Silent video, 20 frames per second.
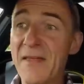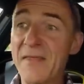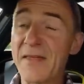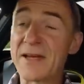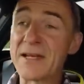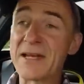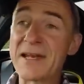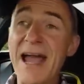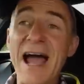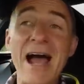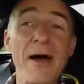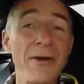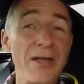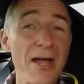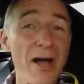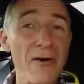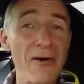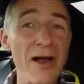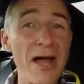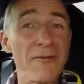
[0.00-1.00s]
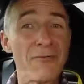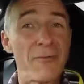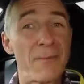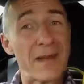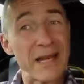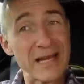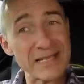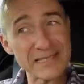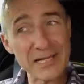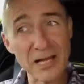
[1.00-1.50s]
that an Audi R eight
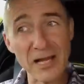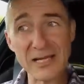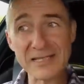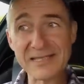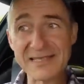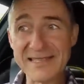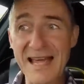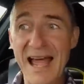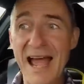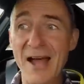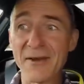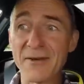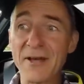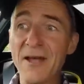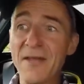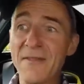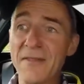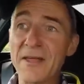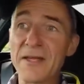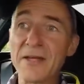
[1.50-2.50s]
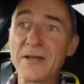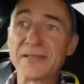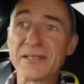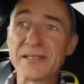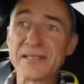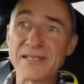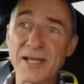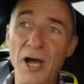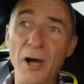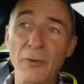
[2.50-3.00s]
from the next class down that
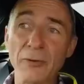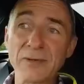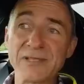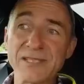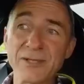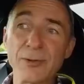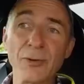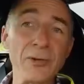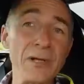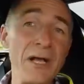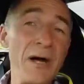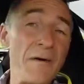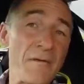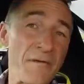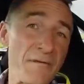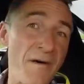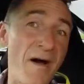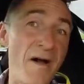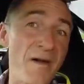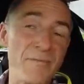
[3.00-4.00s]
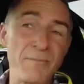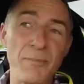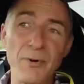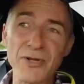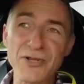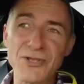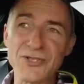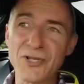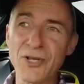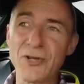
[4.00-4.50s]
uses an old-school five
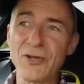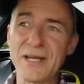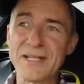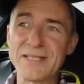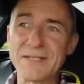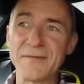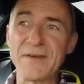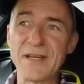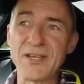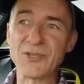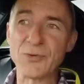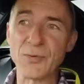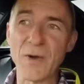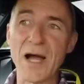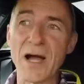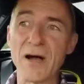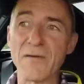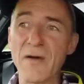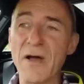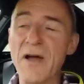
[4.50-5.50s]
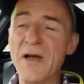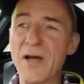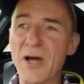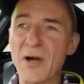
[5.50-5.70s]
point two litre V twelve